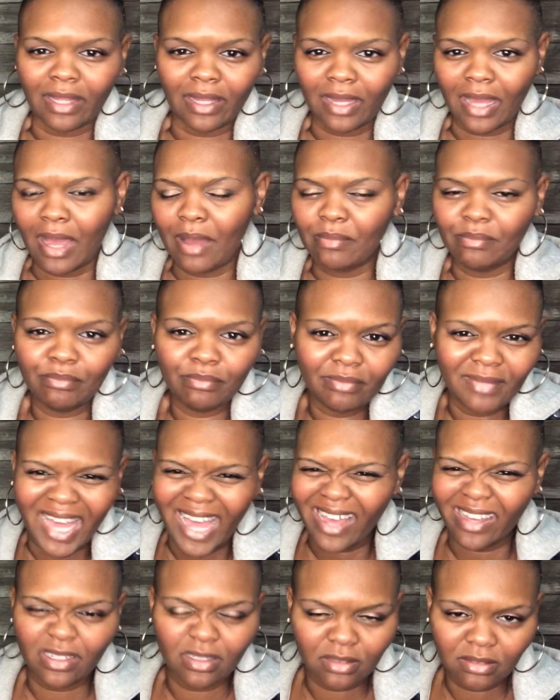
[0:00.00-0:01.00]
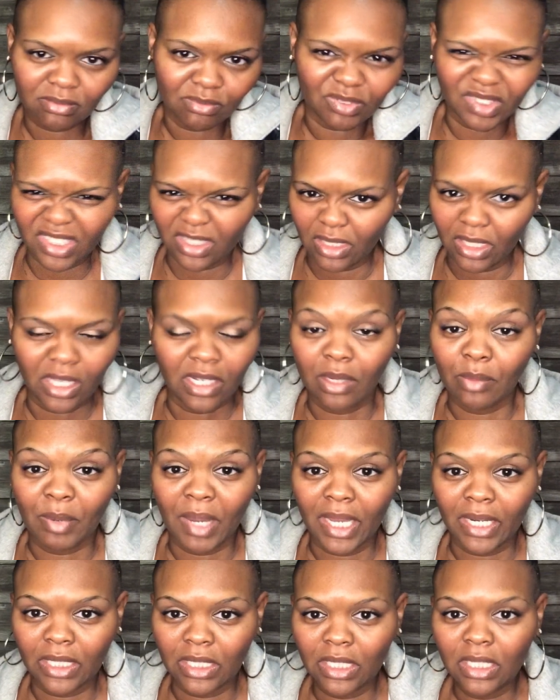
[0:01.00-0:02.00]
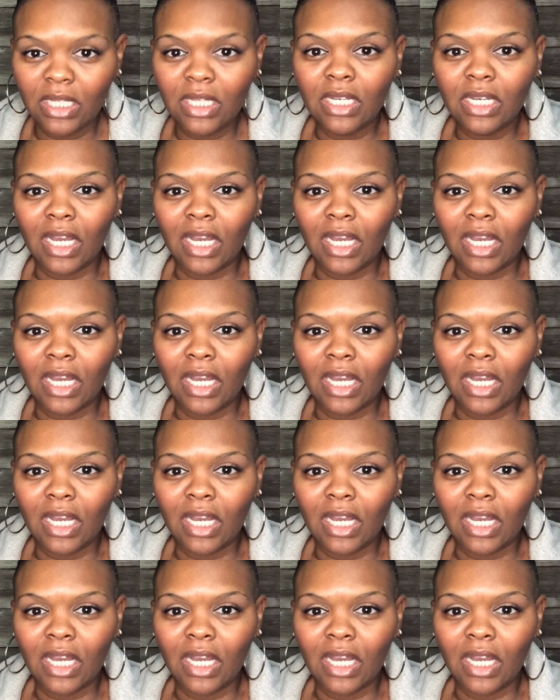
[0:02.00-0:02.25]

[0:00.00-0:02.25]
Like, I'm not really anybody.